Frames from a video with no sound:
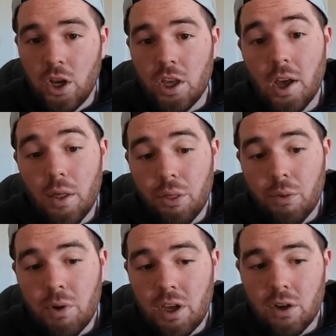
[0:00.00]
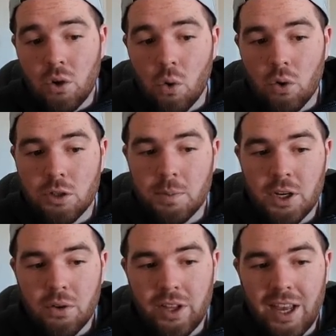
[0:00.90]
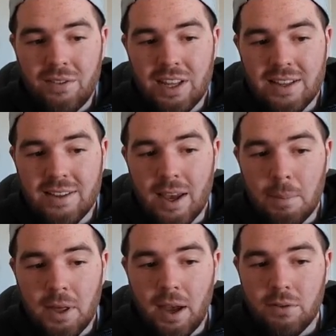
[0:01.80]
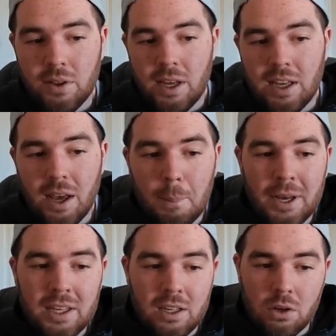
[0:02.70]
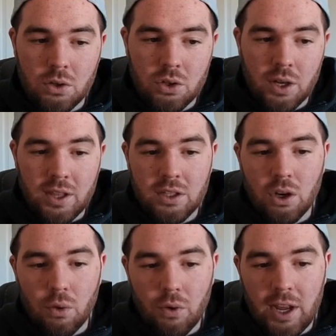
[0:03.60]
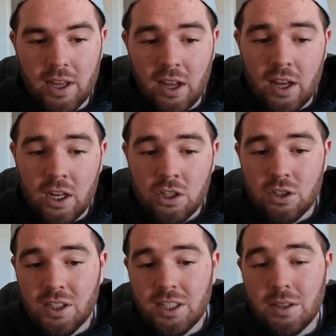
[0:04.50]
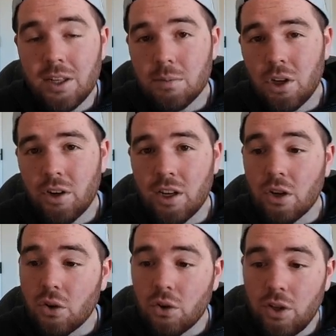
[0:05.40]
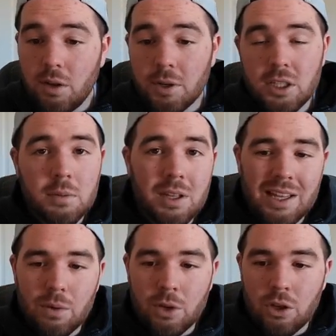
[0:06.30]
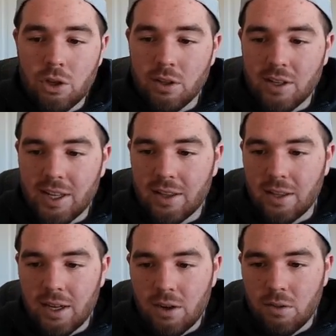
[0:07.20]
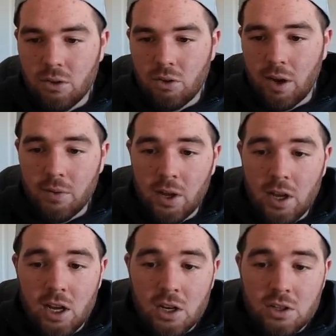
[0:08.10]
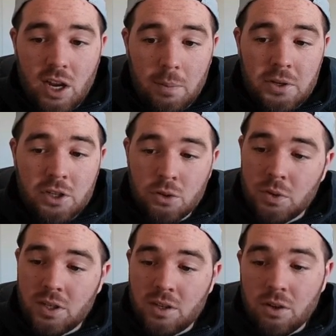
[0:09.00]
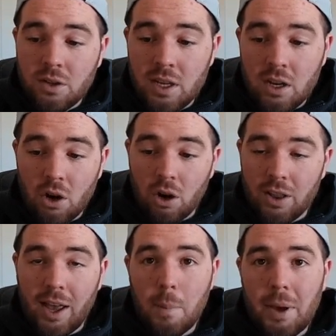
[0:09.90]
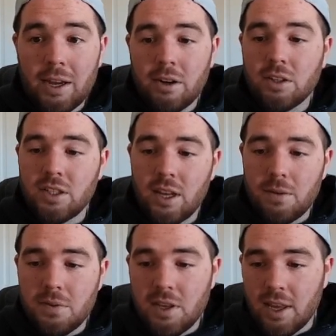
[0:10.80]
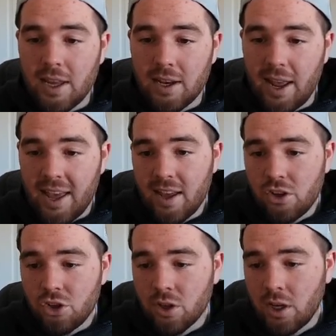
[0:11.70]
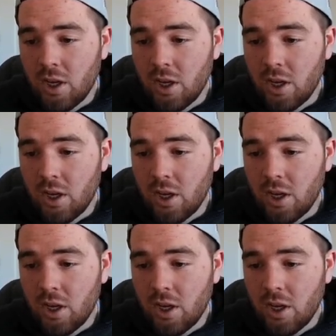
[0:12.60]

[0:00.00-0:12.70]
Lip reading: You got 3 good corners, but you don't really have any depth after that. You got Mike Hughes, who I think is all right. So it's not something I'm targeting early, but something that we could look at later in the draft. So now positions we still need are linebacker, safety, and edge.